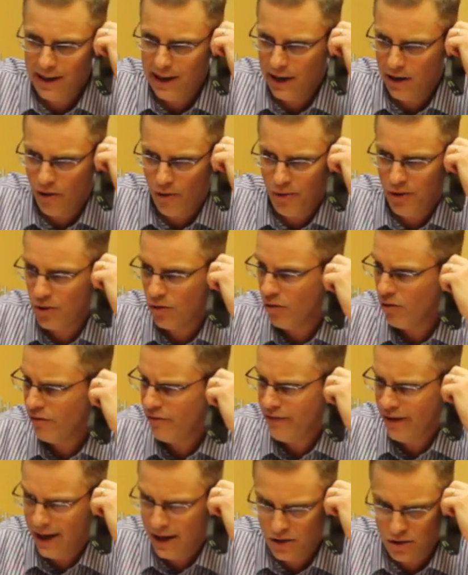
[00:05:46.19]
your own
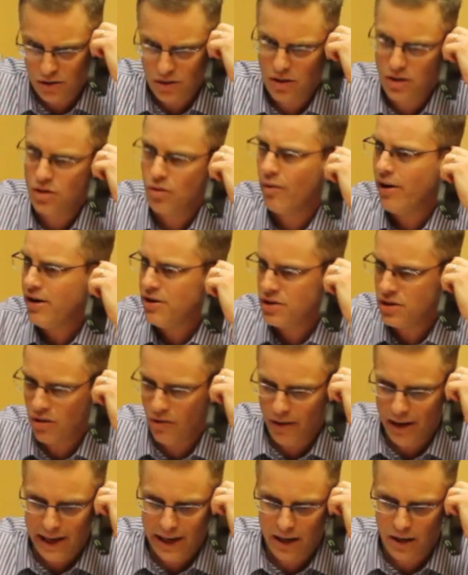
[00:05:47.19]
financial situation
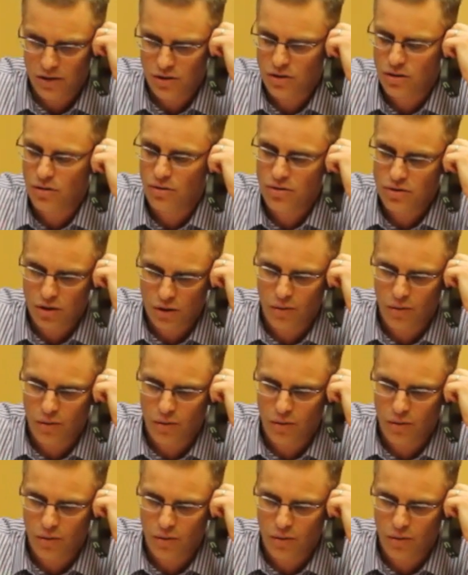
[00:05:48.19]
or any concerns